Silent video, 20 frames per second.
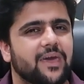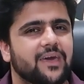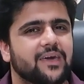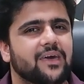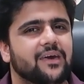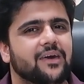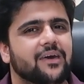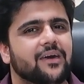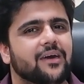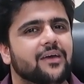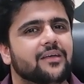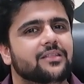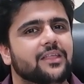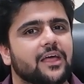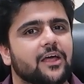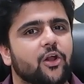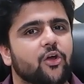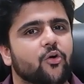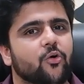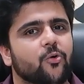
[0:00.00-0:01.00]
then if you are
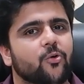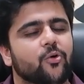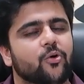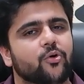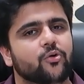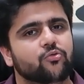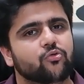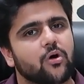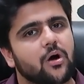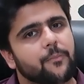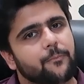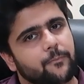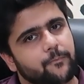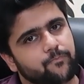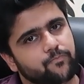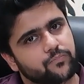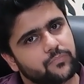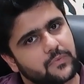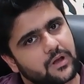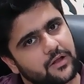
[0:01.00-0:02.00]
giving 11,
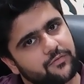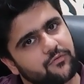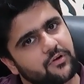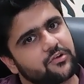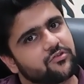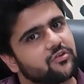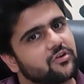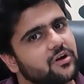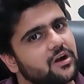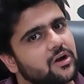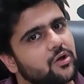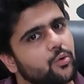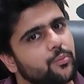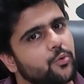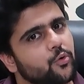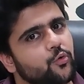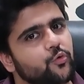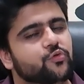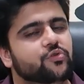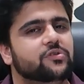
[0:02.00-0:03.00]
you should also consider
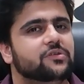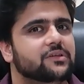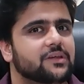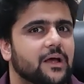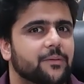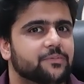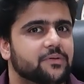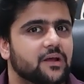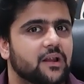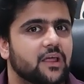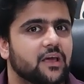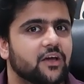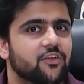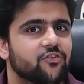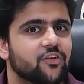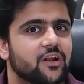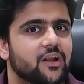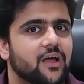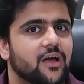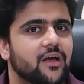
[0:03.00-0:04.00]
the conversion rate
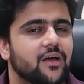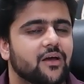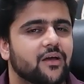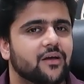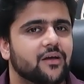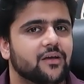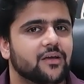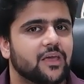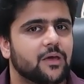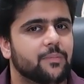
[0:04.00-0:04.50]
accordingly,